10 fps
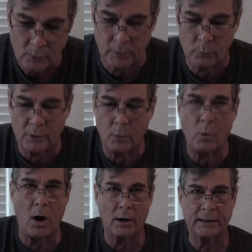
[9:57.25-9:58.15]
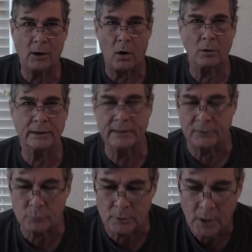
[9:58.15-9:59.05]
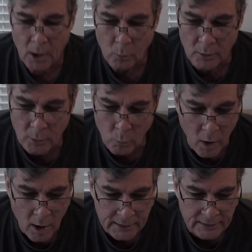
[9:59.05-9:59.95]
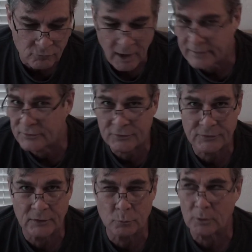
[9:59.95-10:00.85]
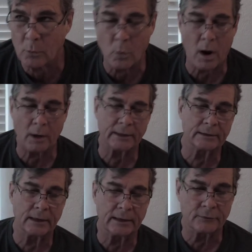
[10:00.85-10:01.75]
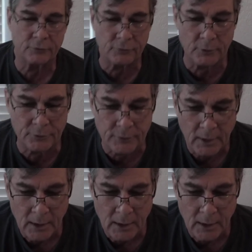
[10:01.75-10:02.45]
We're to walk in holiness. We're to walk in righteousness. We're to walk in truth.